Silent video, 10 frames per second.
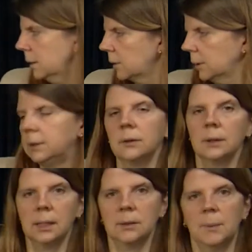They're
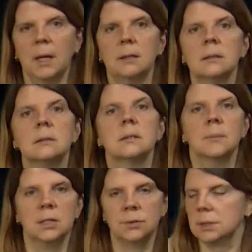linearly independent, the
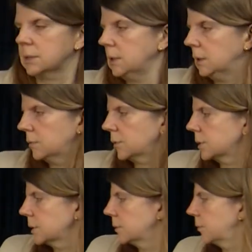matrix T
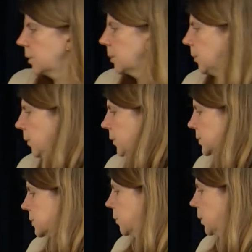inverse is invertible,
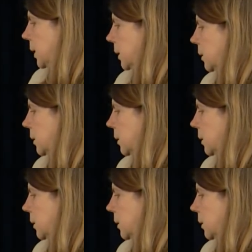so we can